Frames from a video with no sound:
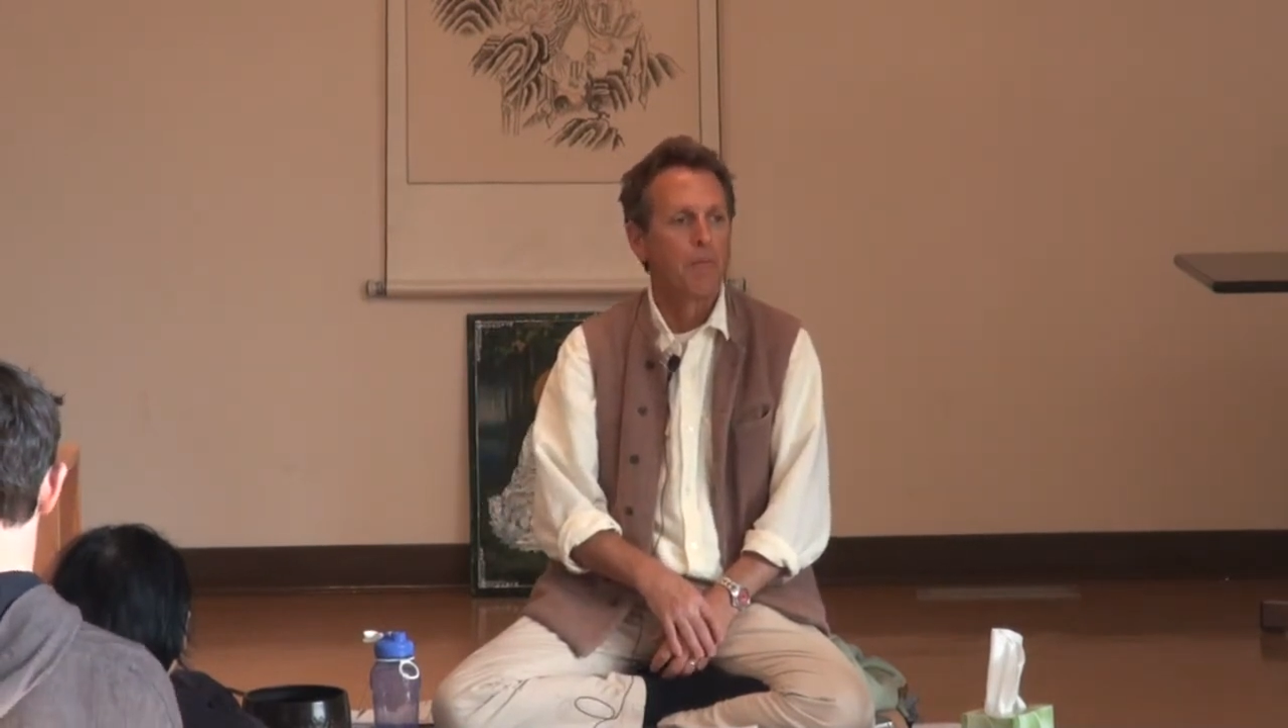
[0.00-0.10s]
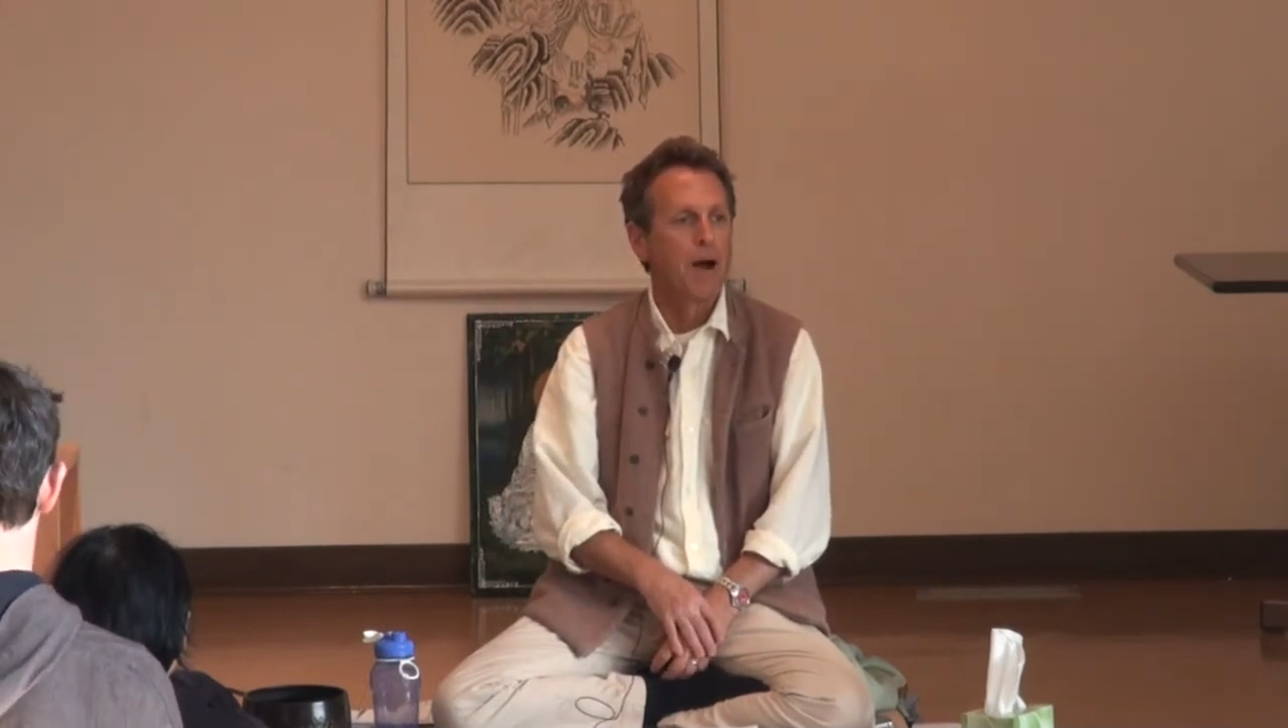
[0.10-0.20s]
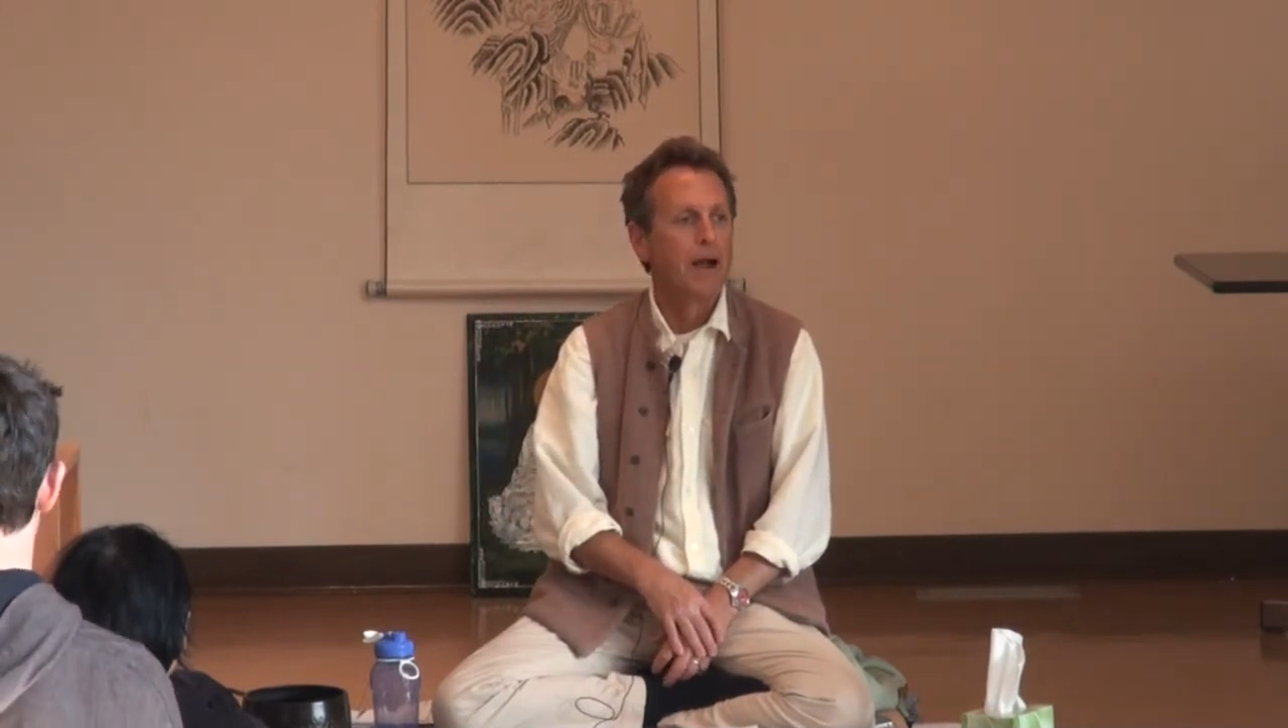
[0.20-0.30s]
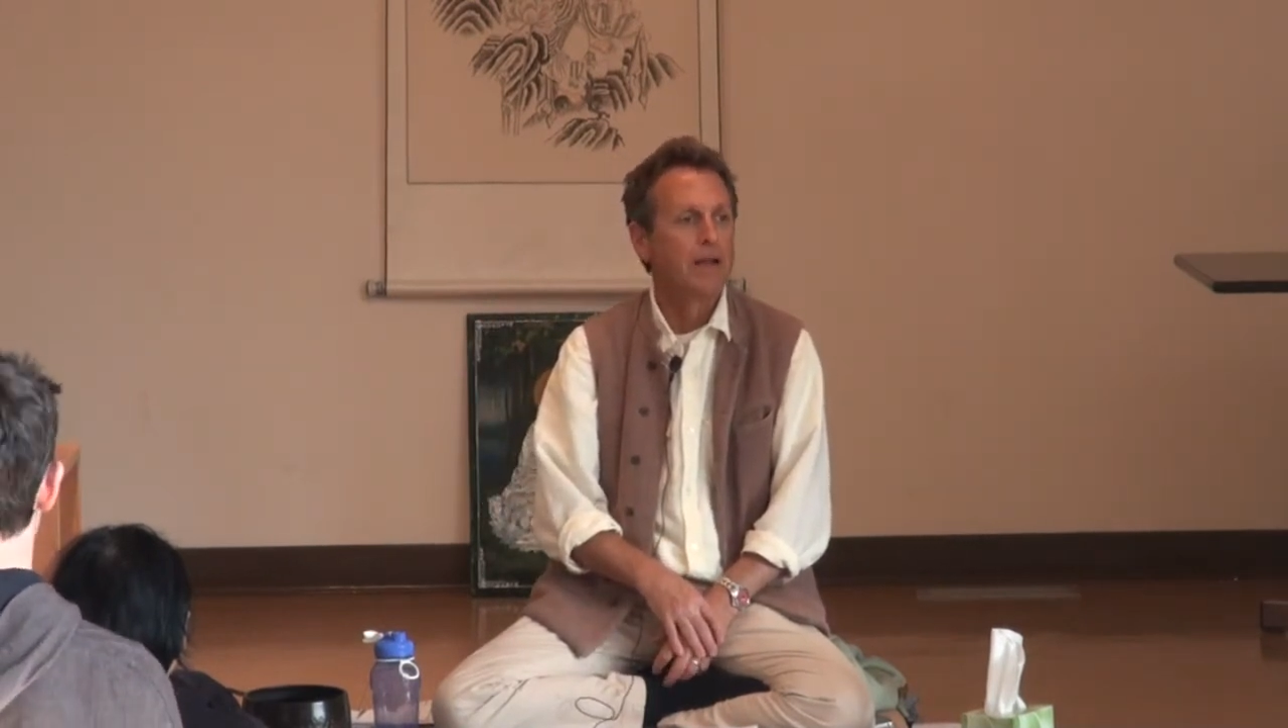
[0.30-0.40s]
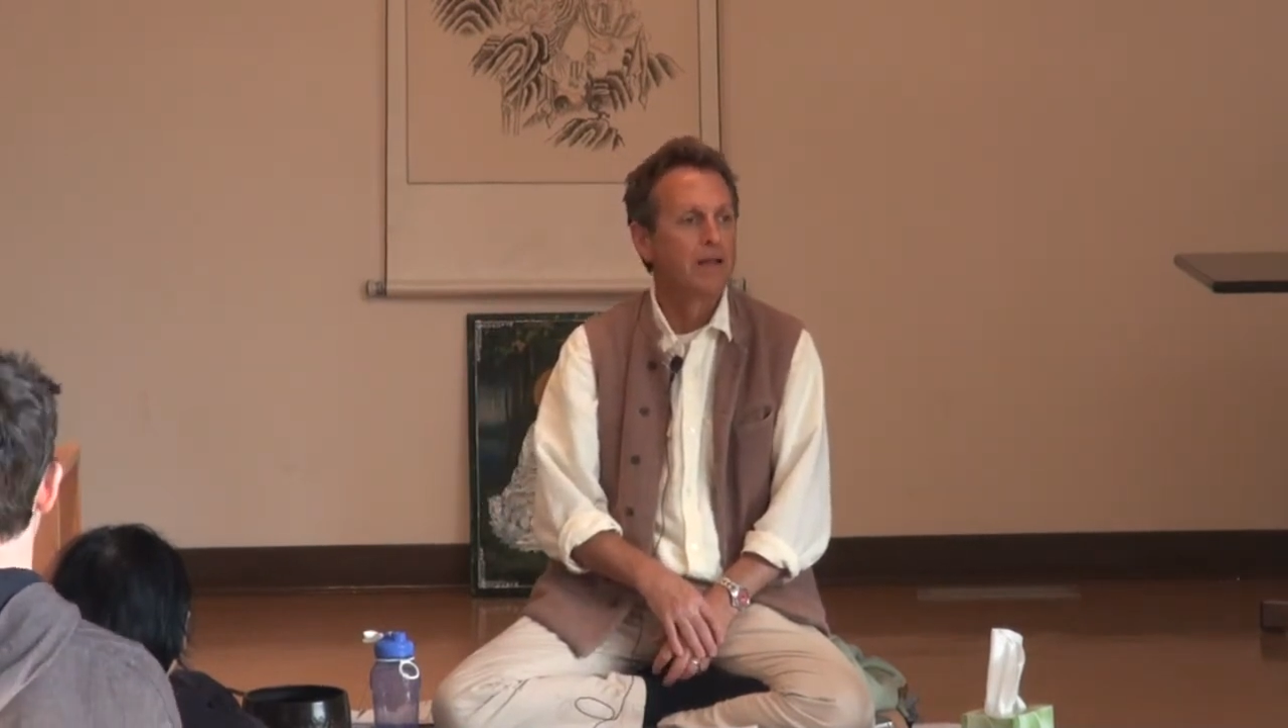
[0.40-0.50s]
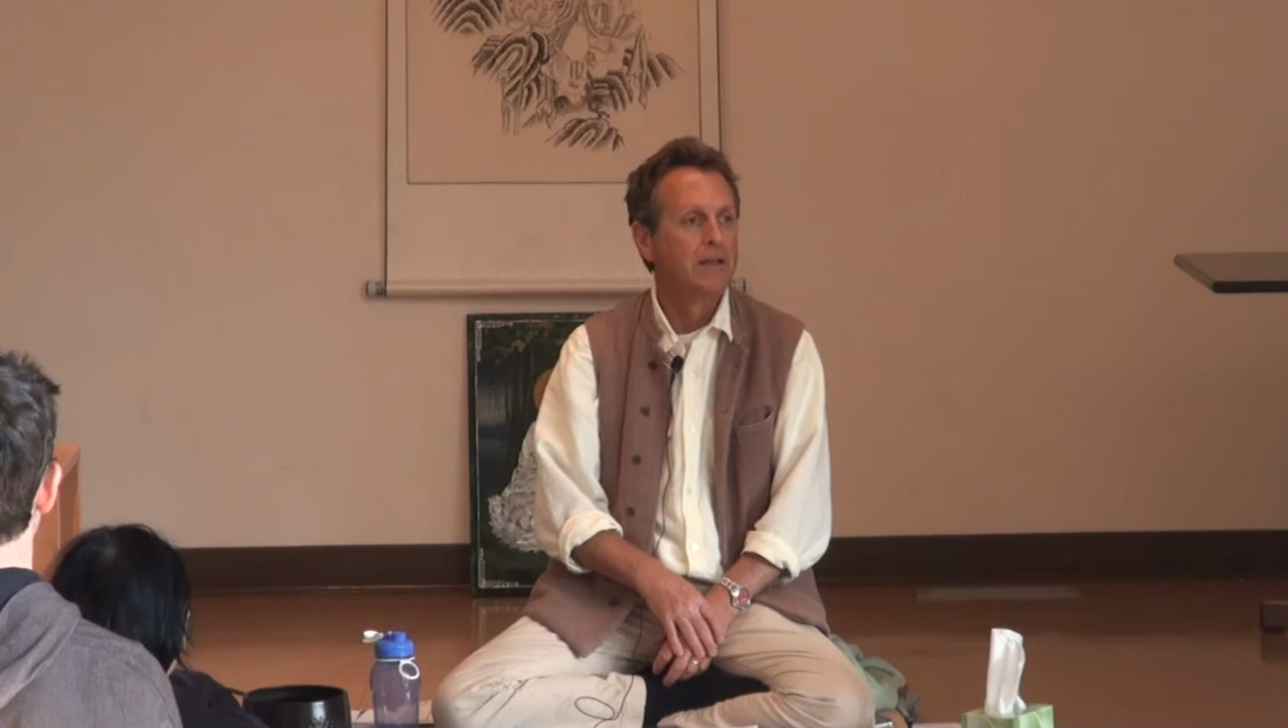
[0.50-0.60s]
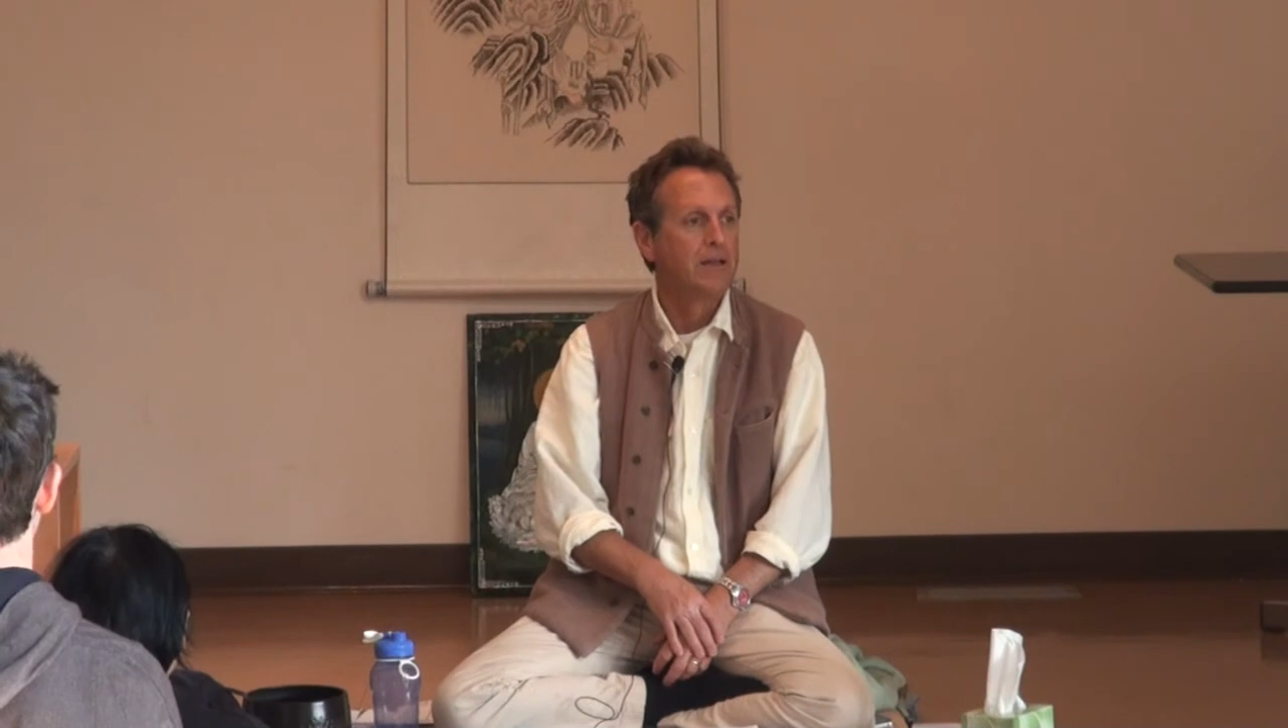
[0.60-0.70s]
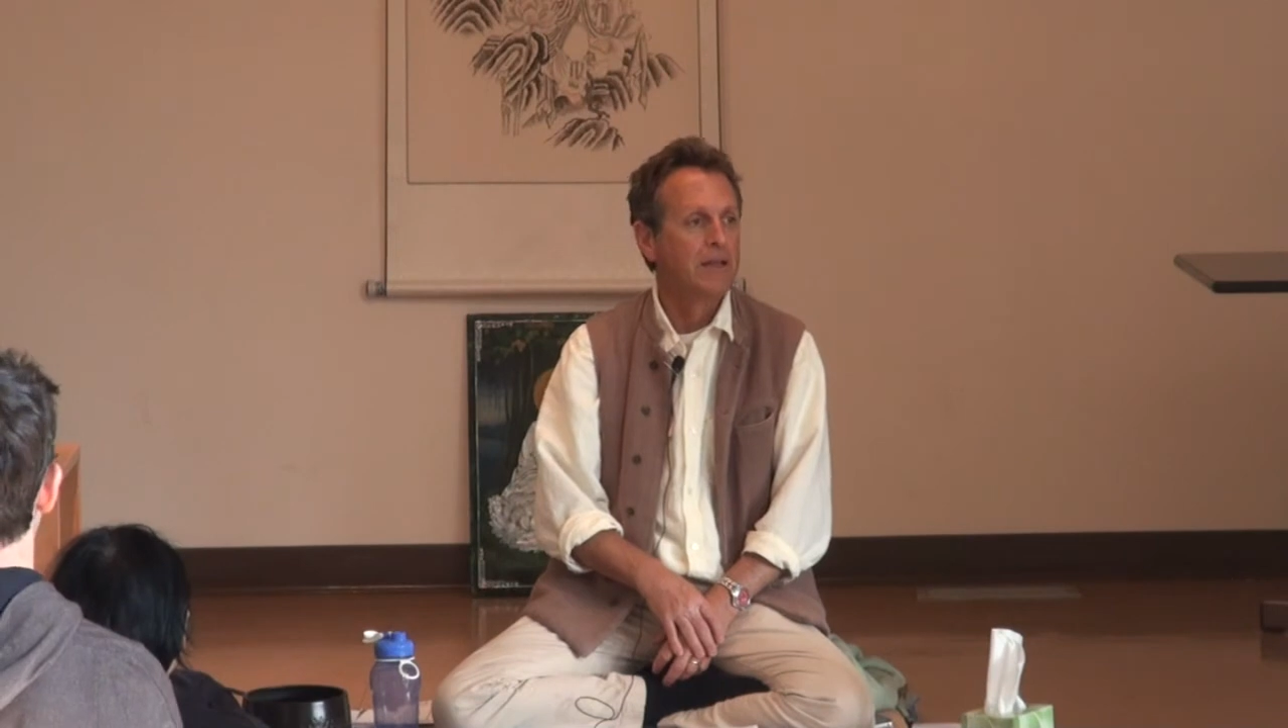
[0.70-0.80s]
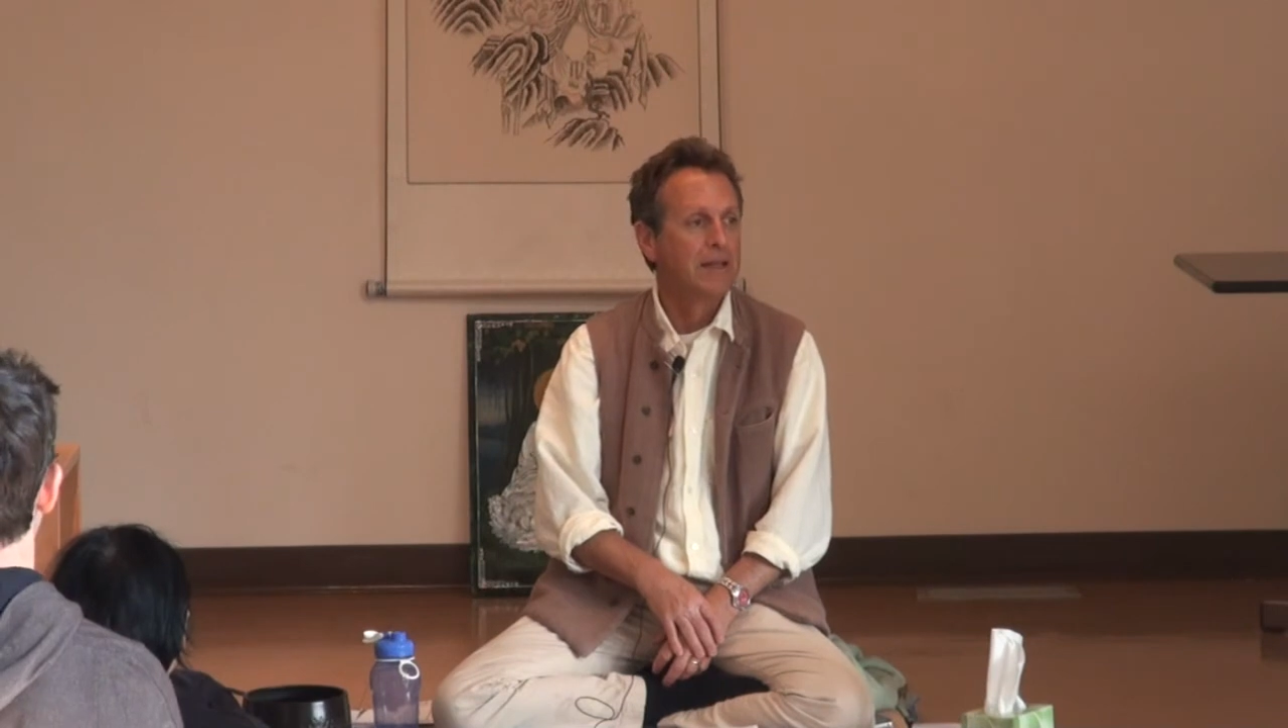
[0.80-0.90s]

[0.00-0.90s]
mind